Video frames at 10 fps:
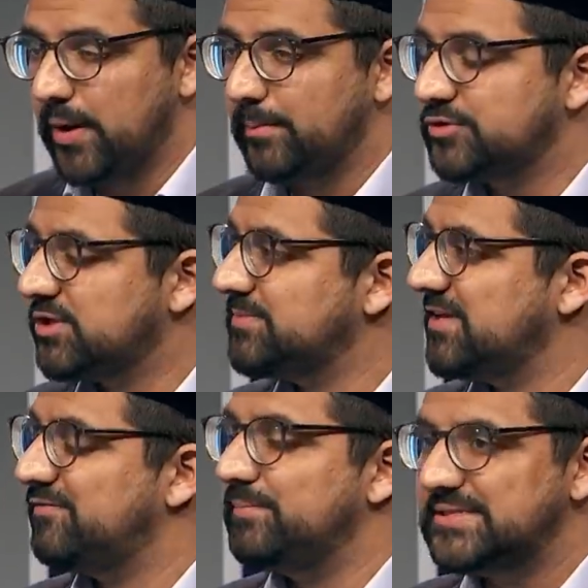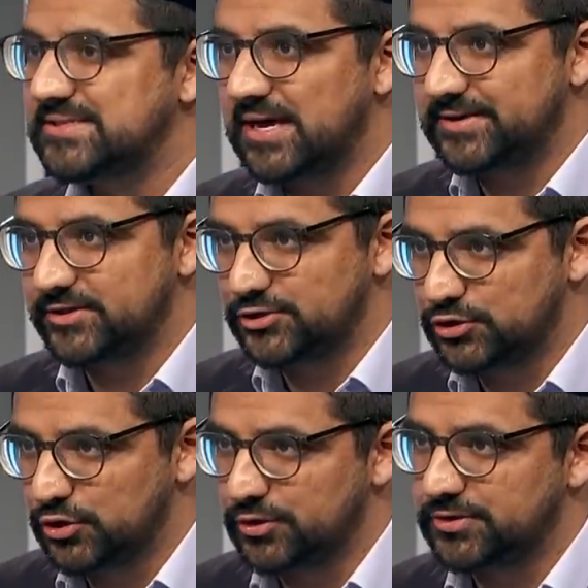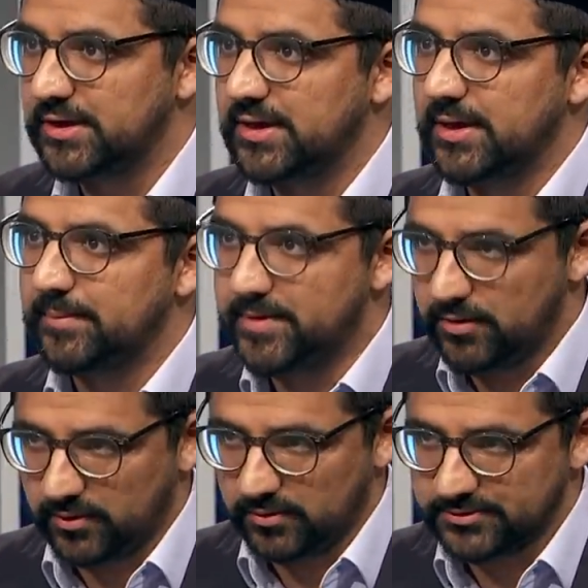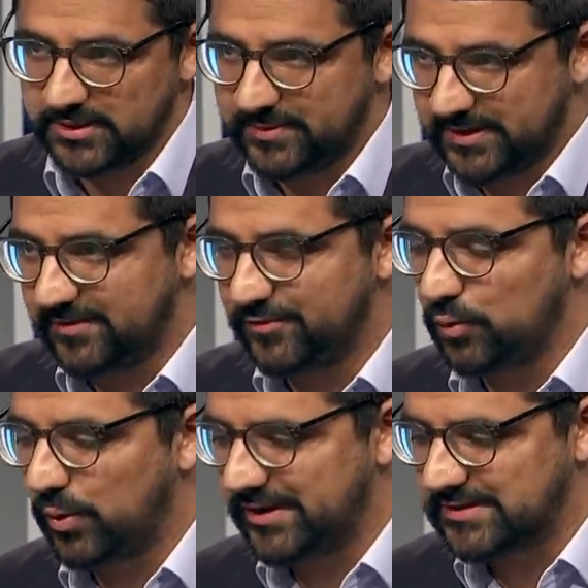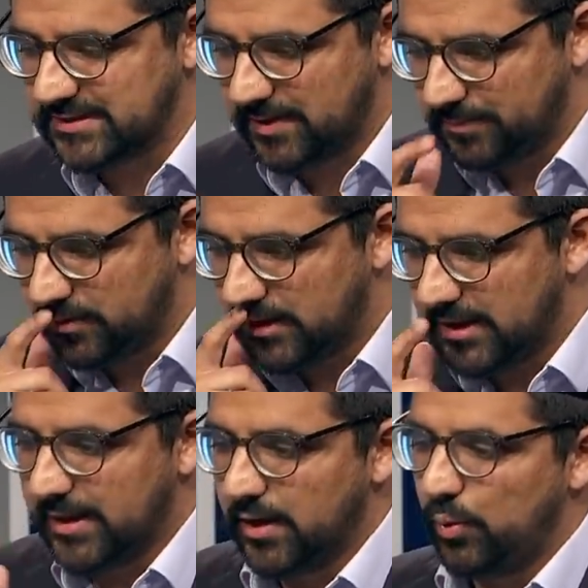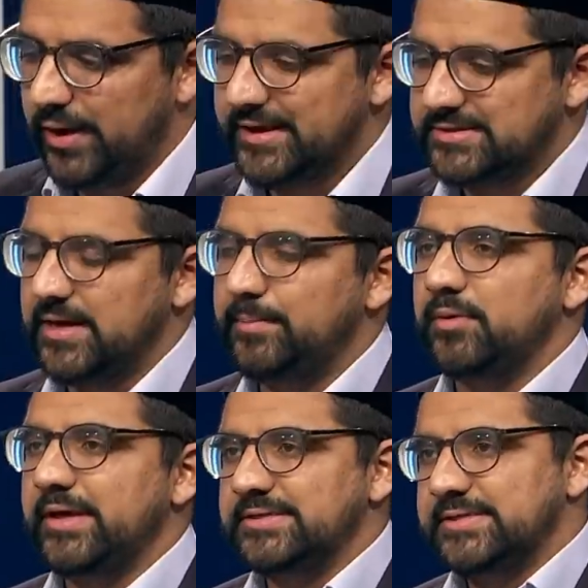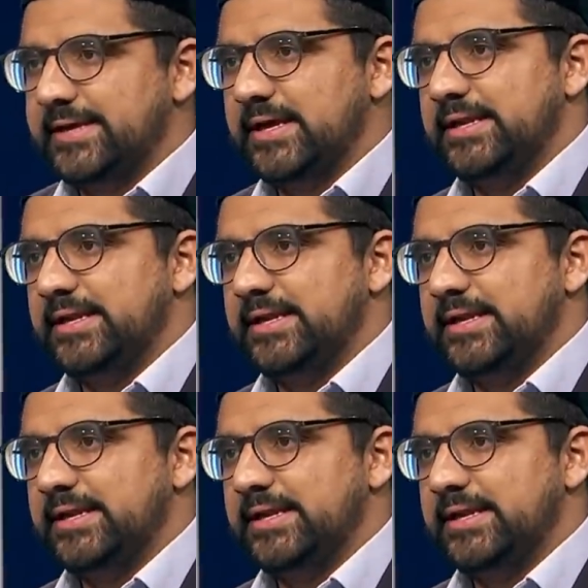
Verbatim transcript: where Muslims have misunderstood miracles. I'm going to give you one example. One example is that